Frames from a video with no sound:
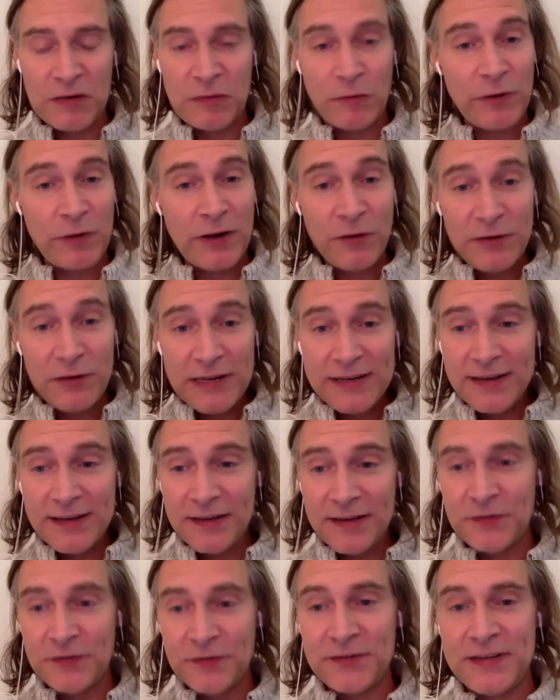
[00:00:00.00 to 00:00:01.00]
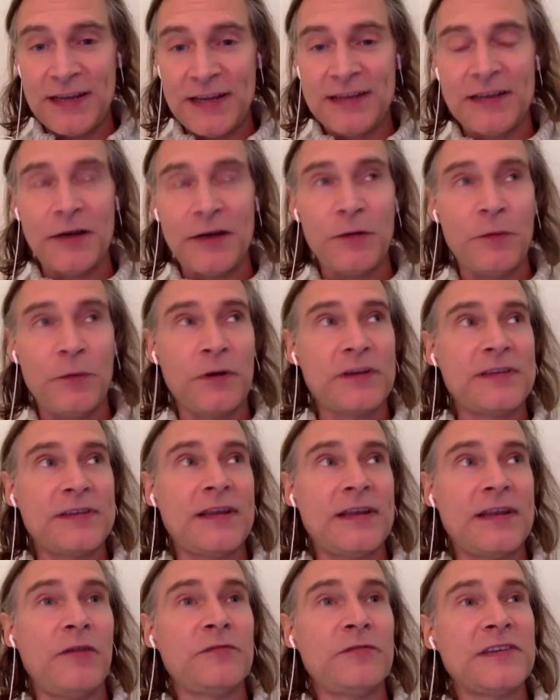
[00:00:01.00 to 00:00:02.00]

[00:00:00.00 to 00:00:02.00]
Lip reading: but we don't need to understand how it works now.